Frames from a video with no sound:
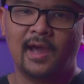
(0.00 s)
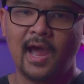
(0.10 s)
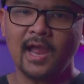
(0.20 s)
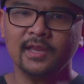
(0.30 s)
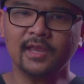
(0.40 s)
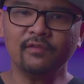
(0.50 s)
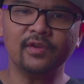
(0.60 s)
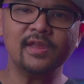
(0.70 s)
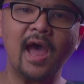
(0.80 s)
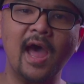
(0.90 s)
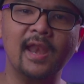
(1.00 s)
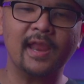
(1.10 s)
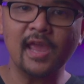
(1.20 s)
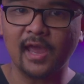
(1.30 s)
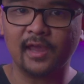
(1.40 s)
I'd give it an
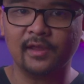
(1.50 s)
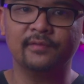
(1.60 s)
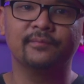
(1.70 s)
A.